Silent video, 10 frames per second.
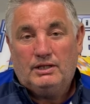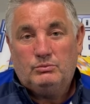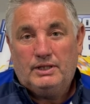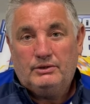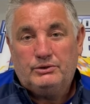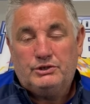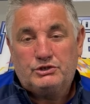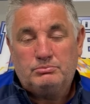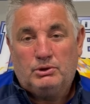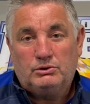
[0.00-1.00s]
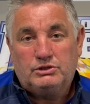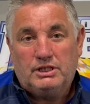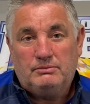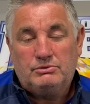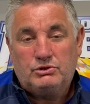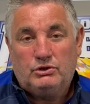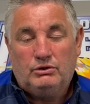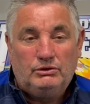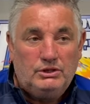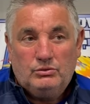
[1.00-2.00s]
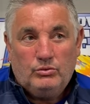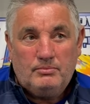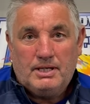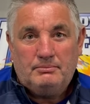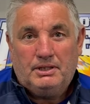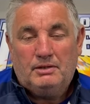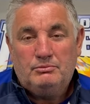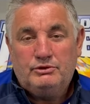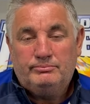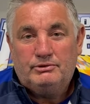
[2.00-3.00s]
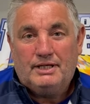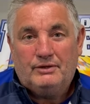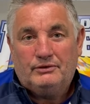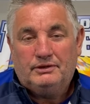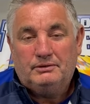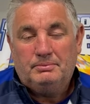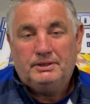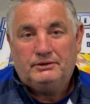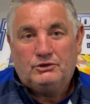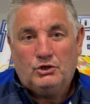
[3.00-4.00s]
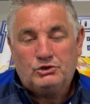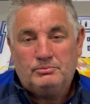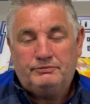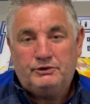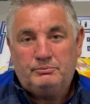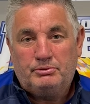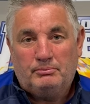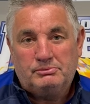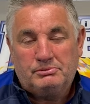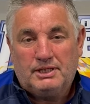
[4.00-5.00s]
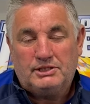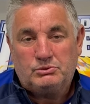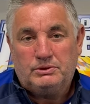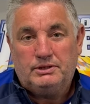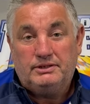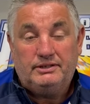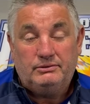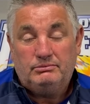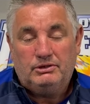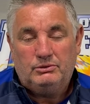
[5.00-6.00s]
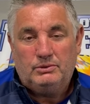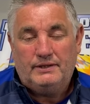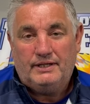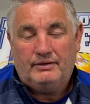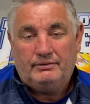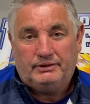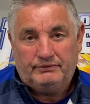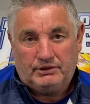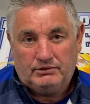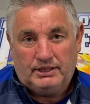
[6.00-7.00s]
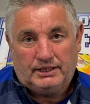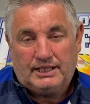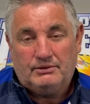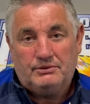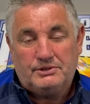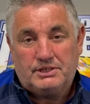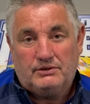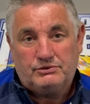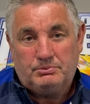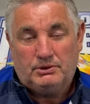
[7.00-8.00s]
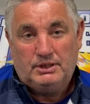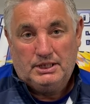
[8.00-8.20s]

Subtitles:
And we're only a small team, so we might be able to move them around a little bit and cause them a few problems, like Swindon did, who went there and gave a great account of themselves. But,